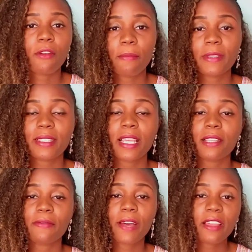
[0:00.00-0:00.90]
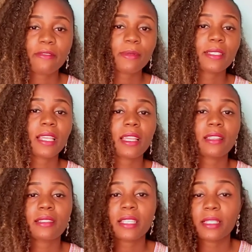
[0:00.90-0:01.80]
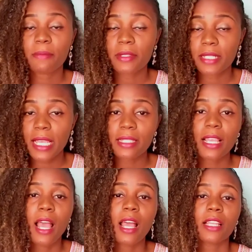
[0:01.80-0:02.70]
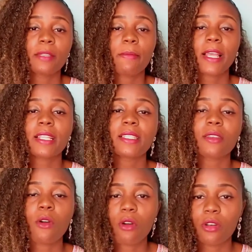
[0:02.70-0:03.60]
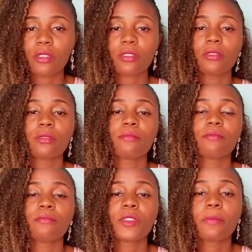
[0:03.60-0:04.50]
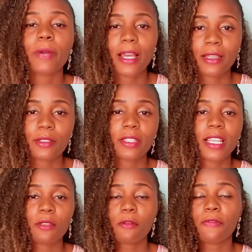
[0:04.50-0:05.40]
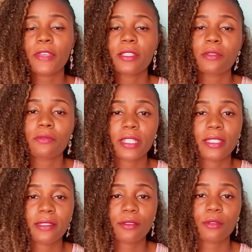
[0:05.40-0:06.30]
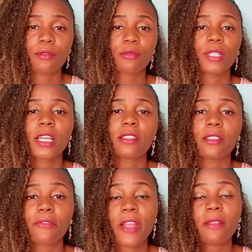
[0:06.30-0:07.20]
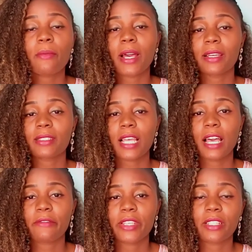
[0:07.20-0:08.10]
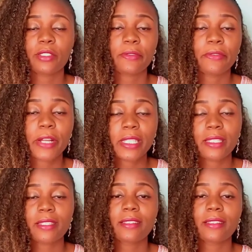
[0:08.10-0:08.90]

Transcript: 4%, 5%, 6%, depends on the bank. So there's no fixed rates, so different banks have their different